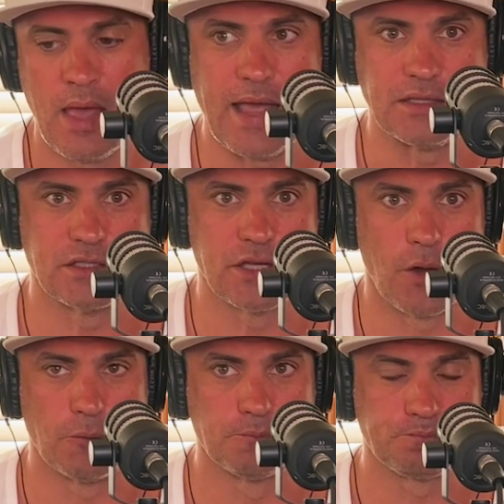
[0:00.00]
And
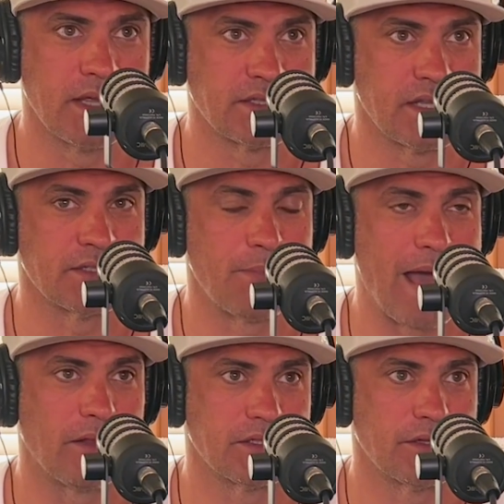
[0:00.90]
so it's this
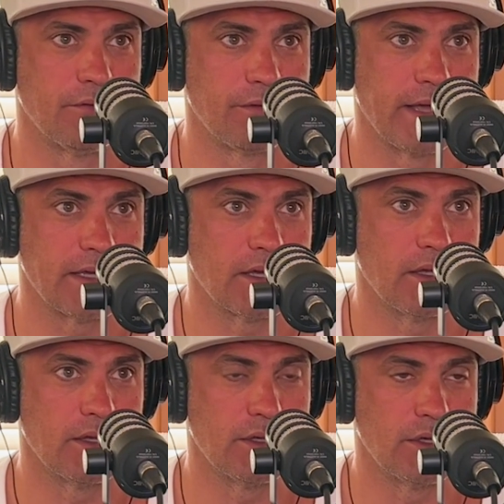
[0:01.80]
balance of like,
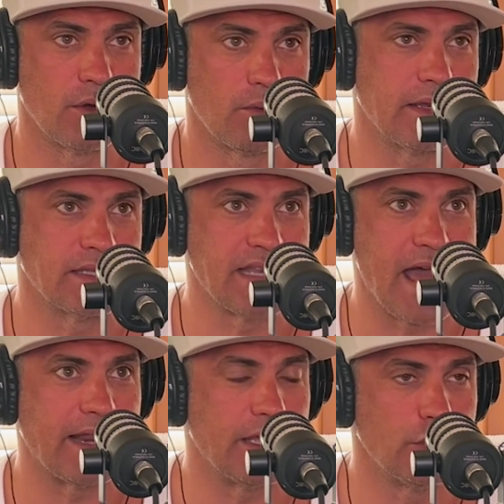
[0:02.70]
it's
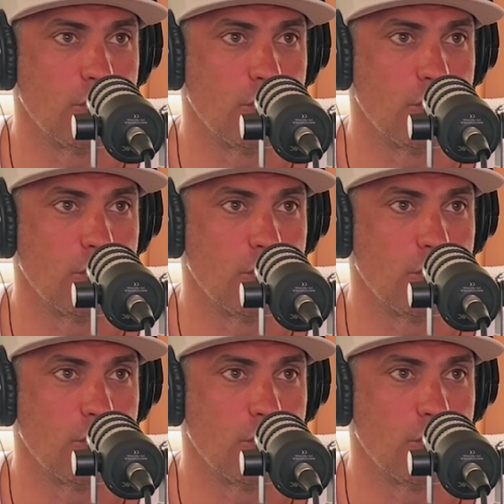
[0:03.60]
not a you